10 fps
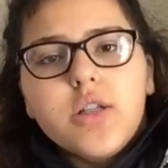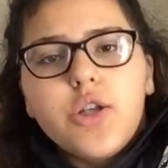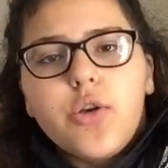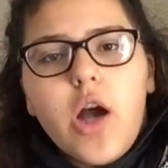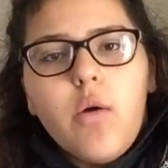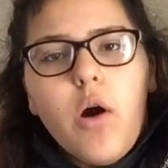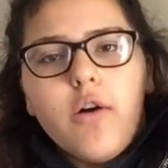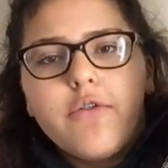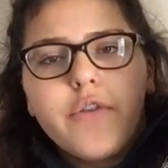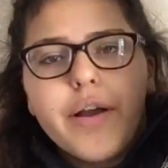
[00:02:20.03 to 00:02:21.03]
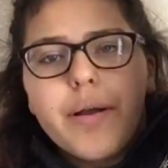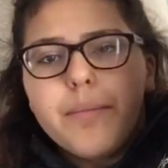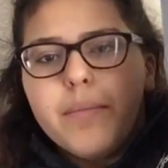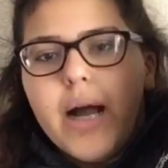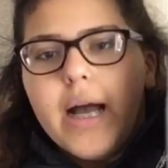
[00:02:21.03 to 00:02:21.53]
to go over
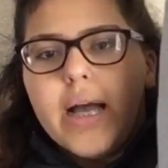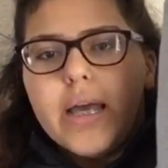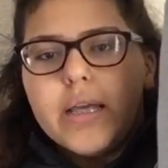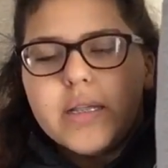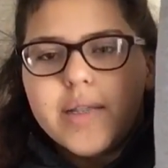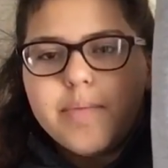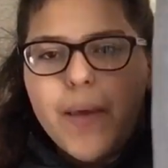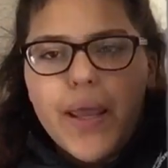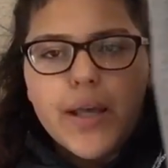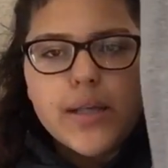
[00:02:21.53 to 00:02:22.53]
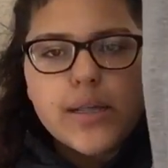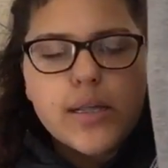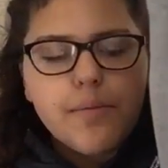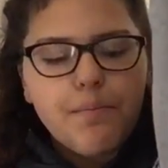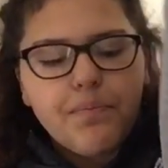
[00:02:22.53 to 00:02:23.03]
my
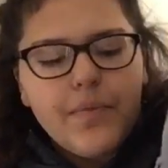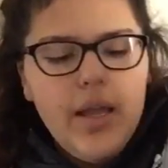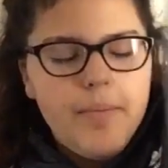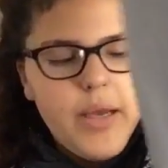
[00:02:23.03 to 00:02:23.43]
Spanx and